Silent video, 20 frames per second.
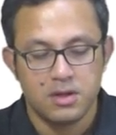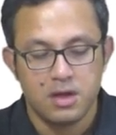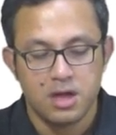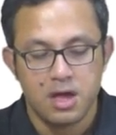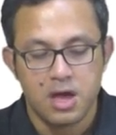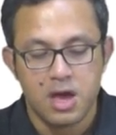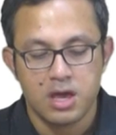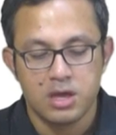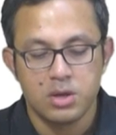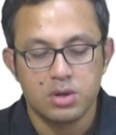
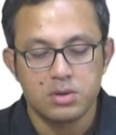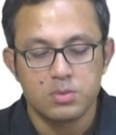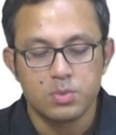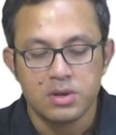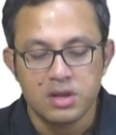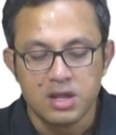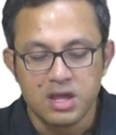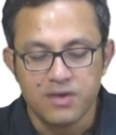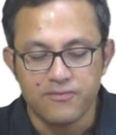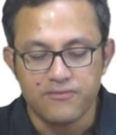Uh, yon
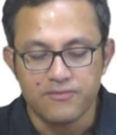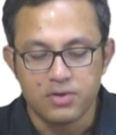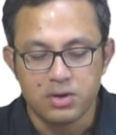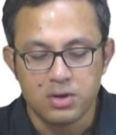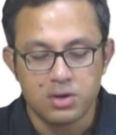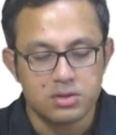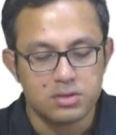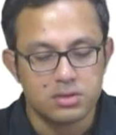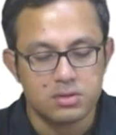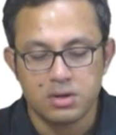relief,
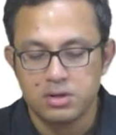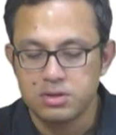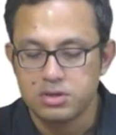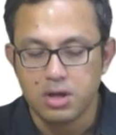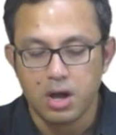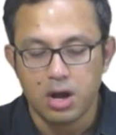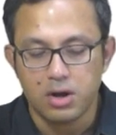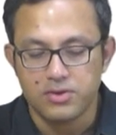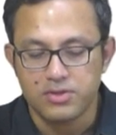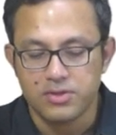yon on
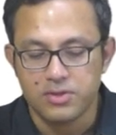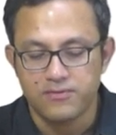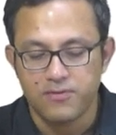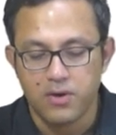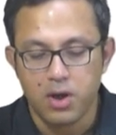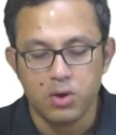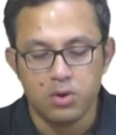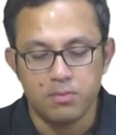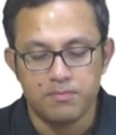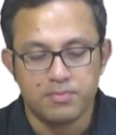thoughts of
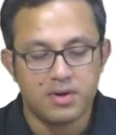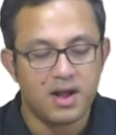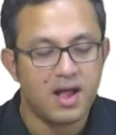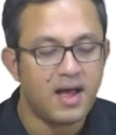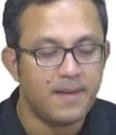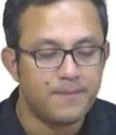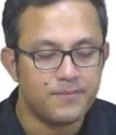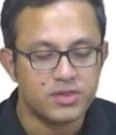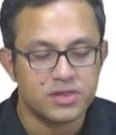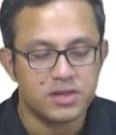home,
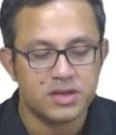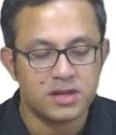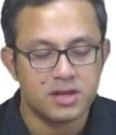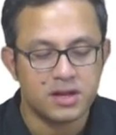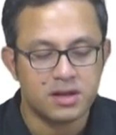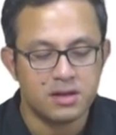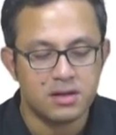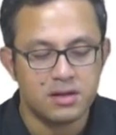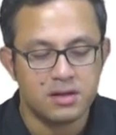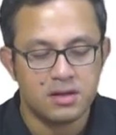perhaps
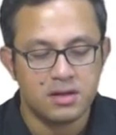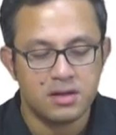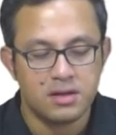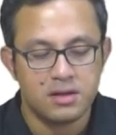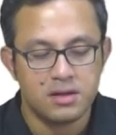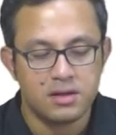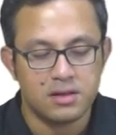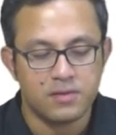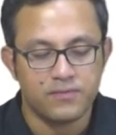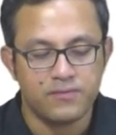setting
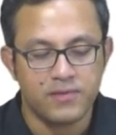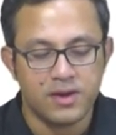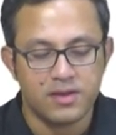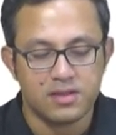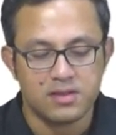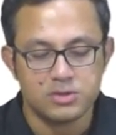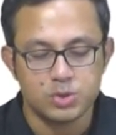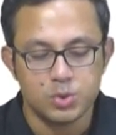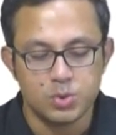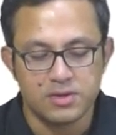uh, his
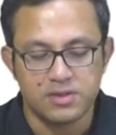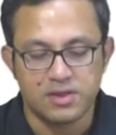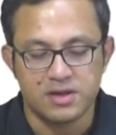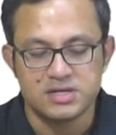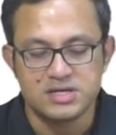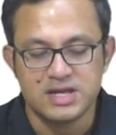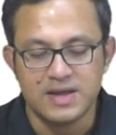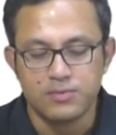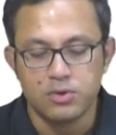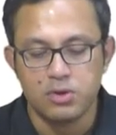face towards the
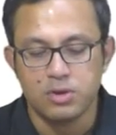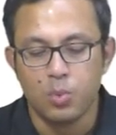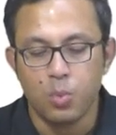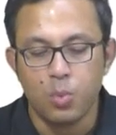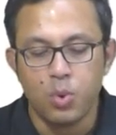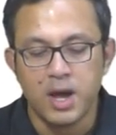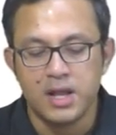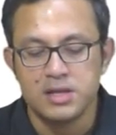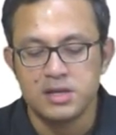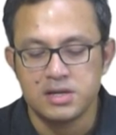depth of the
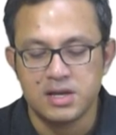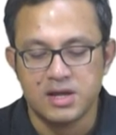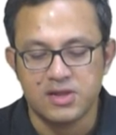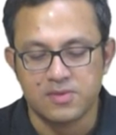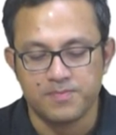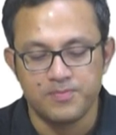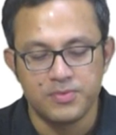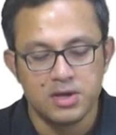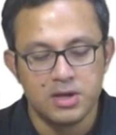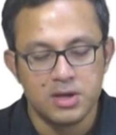wilderness,